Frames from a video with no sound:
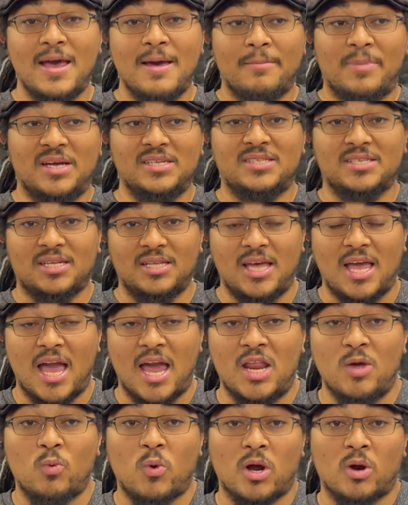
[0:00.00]
basically
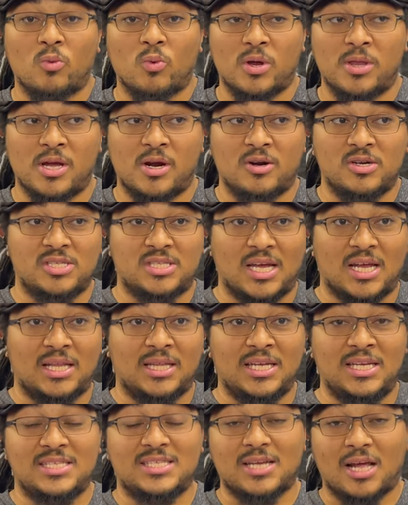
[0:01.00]
anywhere where there is at
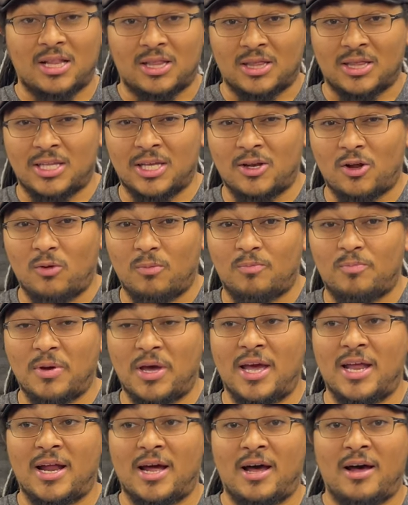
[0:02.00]
least a little
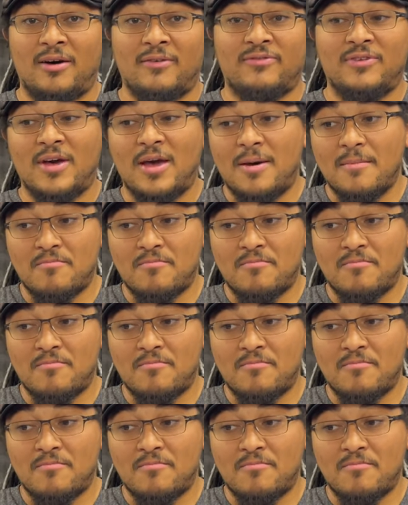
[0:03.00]
bit of